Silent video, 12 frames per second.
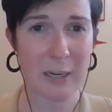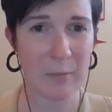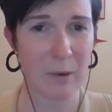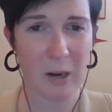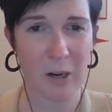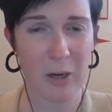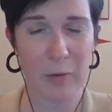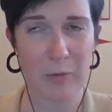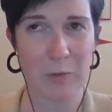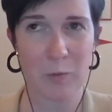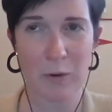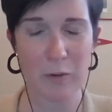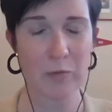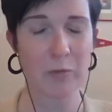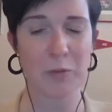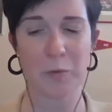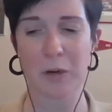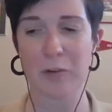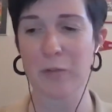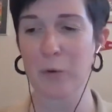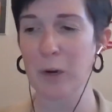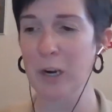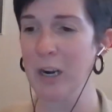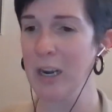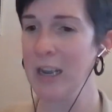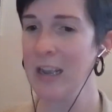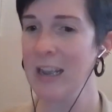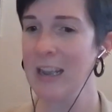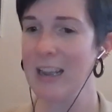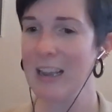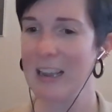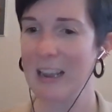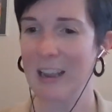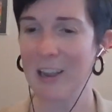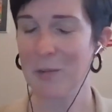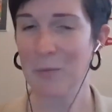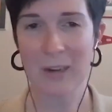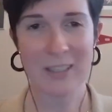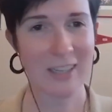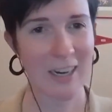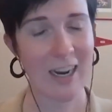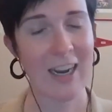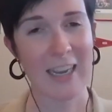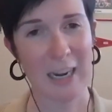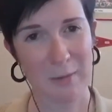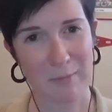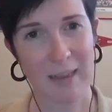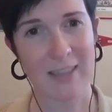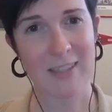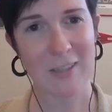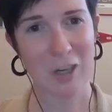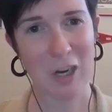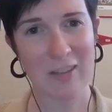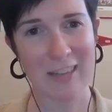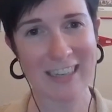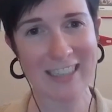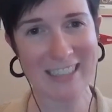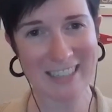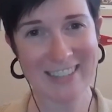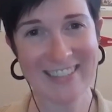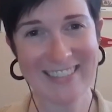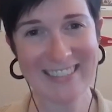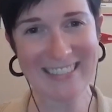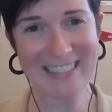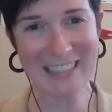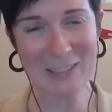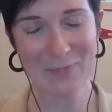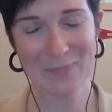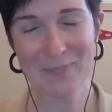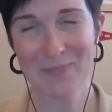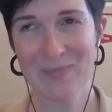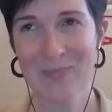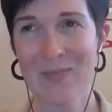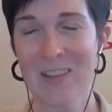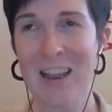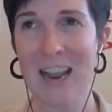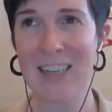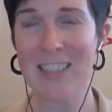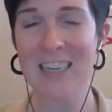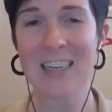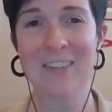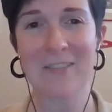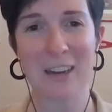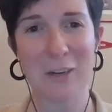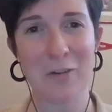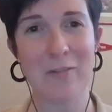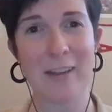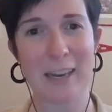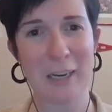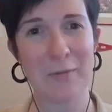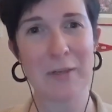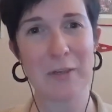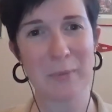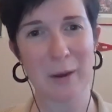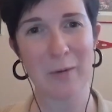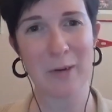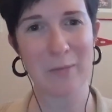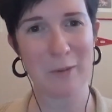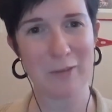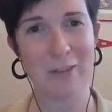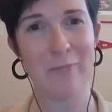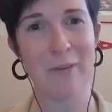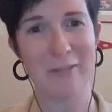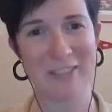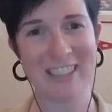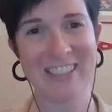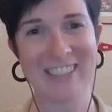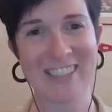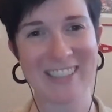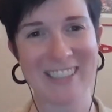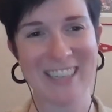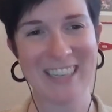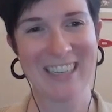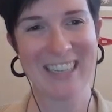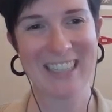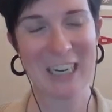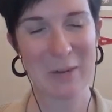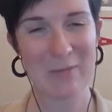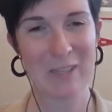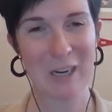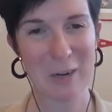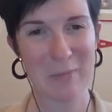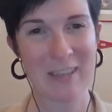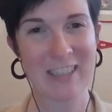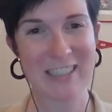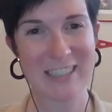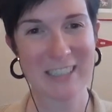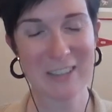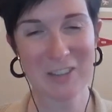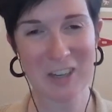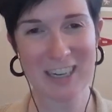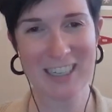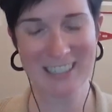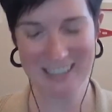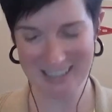Campari was wonderful to work for. And one day I got a message on LinkedIn asking if I knew of anyone who might want to move to Memphis to help start up a distillery.